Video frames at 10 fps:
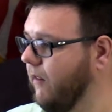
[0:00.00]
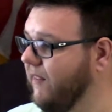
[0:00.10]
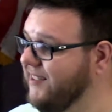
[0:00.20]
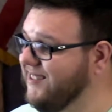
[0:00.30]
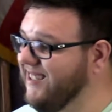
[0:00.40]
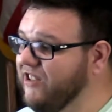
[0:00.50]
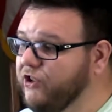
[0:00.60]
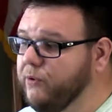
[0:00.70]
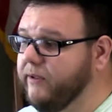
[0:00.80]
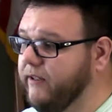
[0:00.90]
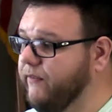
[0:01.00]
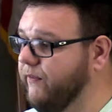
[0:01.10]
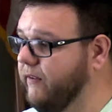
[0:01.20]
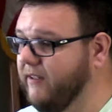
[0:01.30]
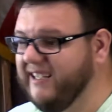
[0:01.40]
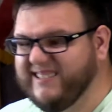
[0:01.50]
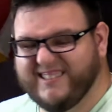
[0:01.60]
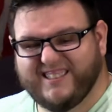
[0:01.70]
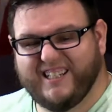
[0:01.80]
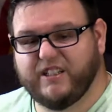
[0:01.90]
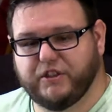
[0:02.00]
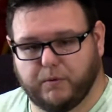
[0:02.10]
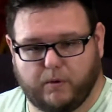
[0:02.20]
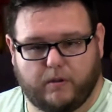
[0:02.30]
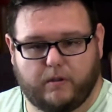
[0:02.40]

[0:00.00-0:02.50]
This is intuitive, it's instinctual,